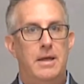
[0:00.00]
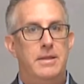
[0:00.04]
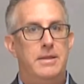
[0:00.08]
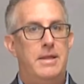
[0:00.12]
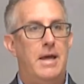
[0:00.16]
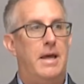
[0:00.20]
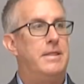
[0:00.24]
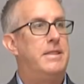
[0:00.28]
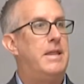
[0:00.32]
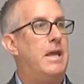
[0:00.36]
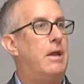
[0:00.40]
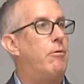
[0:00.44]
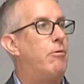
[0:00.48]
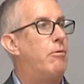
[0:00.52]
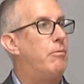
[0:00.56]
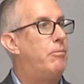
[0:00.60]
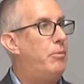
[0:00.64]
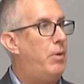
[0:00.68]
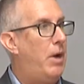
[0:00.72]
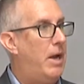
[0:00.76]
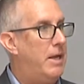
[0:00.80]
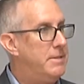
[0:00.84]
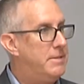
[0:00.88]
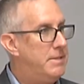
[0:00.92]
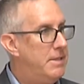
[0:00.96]
that they were
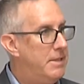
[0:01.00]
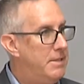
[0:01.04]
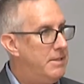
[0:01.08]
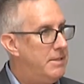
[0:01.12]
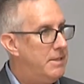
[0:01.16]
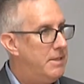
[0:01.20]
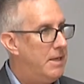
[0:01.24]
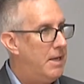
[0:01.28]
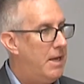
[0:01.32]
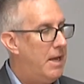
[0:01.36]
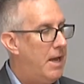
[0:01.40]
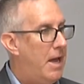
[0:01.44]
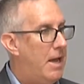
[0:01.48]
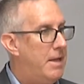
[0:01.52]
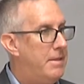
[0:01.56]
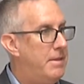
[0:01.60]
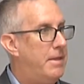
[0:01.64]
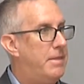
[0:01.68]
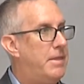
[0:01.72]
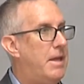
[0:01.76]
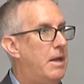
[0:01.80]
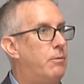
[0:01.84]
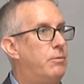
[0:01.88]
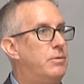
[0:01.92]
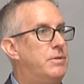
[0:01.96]
present and
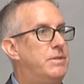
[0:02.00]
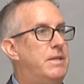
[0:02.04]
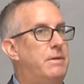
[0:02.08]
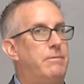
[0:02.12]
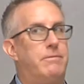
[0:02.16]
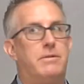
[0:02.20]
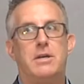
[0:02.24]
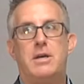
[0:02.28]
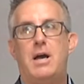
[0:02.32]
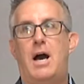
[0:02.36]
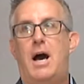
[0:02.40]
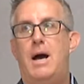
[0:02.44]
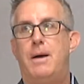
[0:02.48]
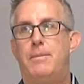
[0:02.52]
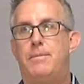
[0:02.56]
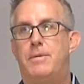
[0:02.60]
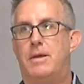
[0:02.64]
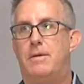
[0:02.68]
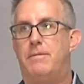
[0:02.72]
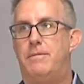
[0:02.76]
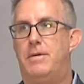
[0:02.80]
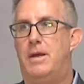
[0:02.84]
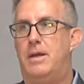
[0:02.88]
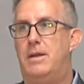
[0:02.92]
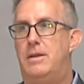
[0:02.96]
that they received a copy
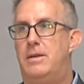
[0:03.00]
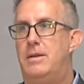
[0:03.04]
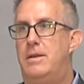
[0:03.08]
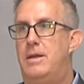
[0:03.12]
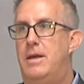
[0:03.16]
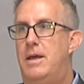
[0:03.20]
of it.